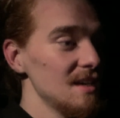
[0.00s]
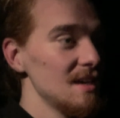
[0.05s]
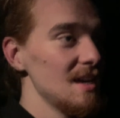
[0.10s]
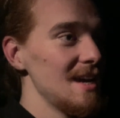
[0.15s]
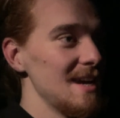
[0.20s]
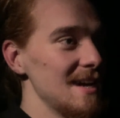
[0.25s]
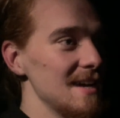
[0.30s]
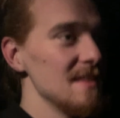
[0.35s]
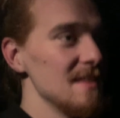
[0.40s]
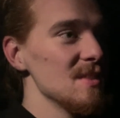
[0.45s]

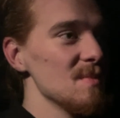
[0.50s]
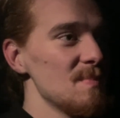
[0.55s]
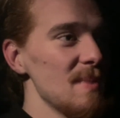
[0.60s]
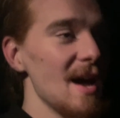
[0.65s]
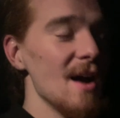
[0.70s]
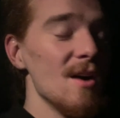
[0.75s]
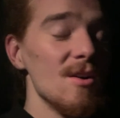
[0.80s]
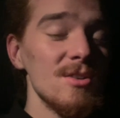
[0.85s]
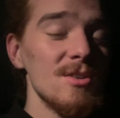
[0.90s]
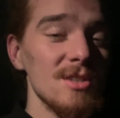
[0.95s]
And the
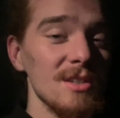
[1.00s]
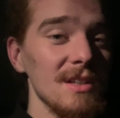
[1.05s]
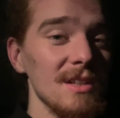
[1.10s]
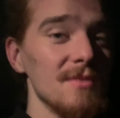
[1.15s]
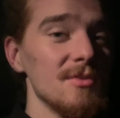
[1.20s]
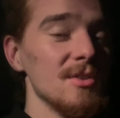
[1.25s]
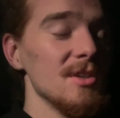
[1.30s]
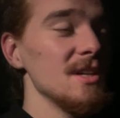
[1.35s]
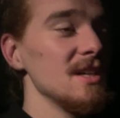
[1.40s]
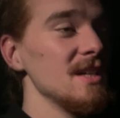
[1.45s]
power
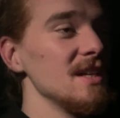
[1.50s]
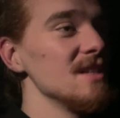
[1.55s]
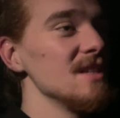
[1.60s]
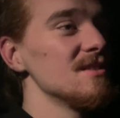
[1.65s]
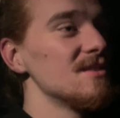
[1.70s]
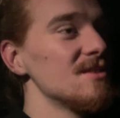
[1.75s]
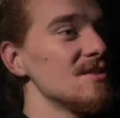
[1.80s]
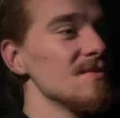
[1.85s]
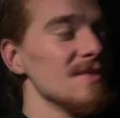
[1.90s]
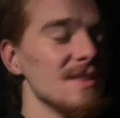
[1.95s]
delivery
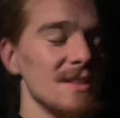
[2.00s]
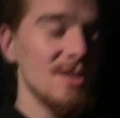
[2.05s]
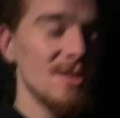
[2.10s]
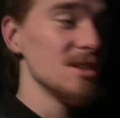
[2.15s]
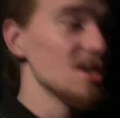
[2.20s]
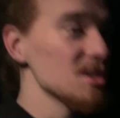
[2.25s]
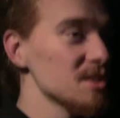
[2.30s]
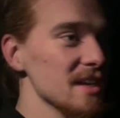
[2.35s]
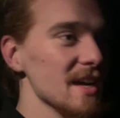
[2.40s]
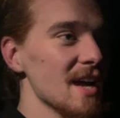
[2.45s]
is,
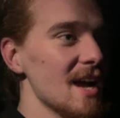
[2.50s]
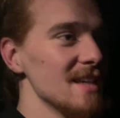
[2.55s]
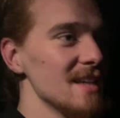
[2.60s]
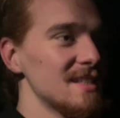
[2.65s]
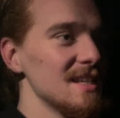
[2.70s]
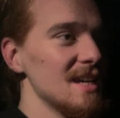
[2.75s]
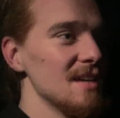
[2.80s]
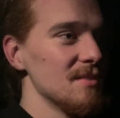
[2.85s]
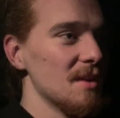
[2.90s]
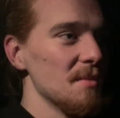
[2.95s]
just like I
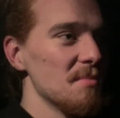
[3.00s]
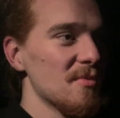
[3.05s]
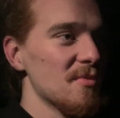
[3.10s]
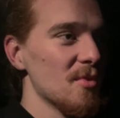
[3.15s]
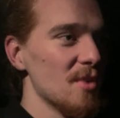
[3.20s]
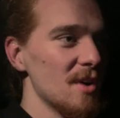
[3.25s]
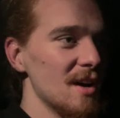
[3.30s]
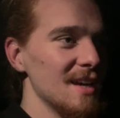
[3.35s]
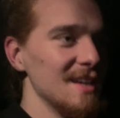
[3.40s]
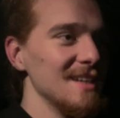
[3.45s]
said right
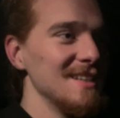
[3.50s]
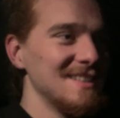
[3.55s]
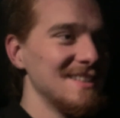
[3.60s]
before I